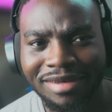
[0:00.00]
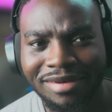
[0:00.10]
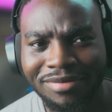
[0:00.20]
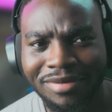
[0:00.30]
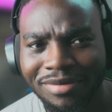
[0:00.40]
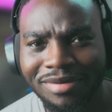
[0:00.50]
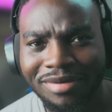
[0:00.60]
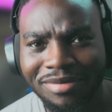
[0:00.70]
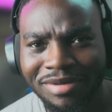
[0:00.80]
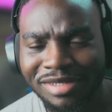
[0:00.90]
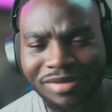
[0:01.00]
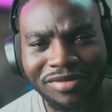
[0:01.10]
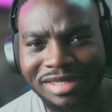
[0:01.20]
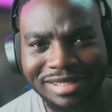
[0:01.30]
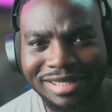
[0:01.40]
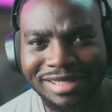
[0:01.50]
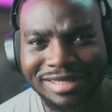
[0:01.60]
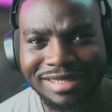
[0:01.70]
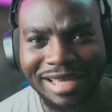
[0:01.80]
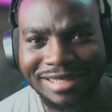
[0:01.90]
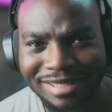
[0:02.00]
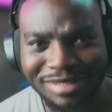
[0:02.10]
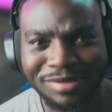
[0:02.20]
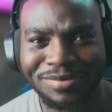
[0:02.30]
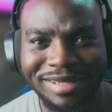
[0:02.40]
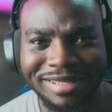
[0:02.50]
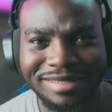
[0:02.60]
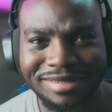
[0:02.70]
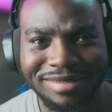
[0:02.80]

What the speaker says: Well, because obviously it didn't. I needed to win